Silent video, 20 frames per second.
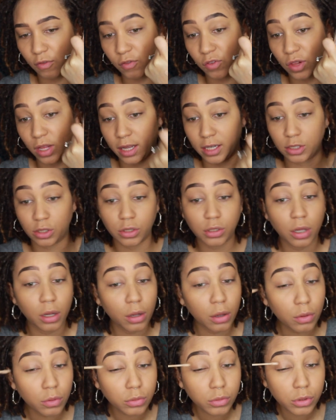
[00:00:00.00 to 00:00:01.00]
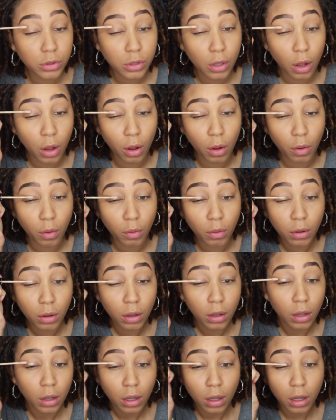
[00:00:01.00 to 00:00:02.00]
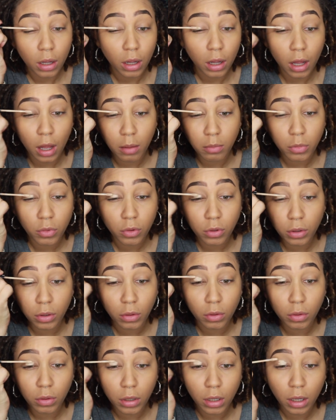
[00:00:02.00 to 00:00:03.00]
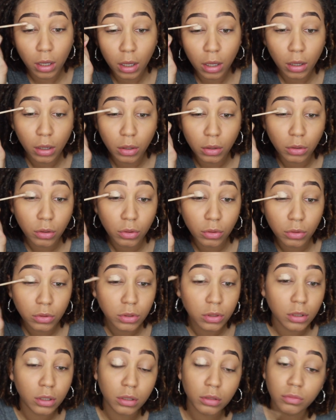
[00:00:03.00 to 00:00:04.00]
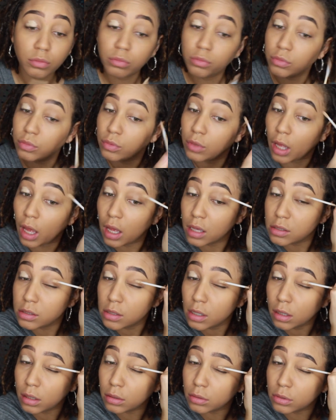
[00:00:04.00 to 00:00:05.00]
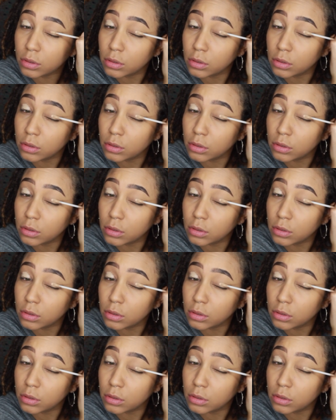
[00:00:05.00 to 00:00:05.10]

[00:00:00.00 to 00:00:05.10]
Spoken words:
a flesh tone, so I'm going to go on ahead and use it as such.